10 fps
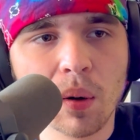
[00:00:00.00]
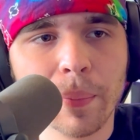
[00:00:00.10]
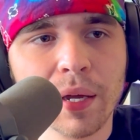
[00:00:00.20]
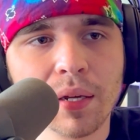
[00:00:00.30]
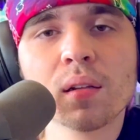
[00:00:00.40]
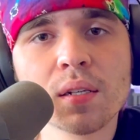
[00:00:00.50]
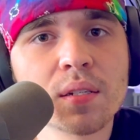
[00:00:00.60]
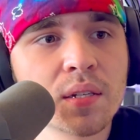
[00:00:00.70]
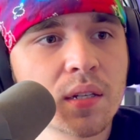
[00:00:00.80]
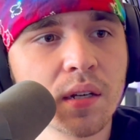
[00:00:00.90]
man, let's
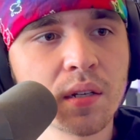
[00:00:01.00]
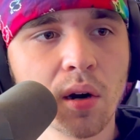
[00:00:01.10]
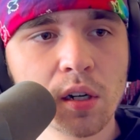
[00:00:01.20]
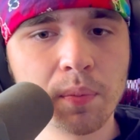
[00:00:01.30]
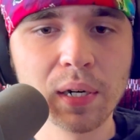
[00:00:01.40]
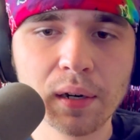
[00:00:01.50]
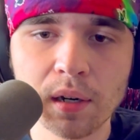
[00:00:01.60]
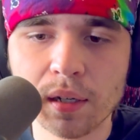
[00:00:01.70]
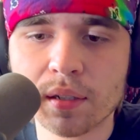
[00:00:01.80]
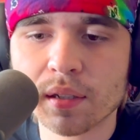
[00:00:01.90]
discuss arc by
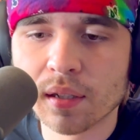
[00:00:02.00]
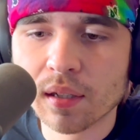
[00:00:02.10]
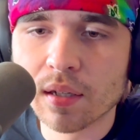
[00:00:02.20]
arc.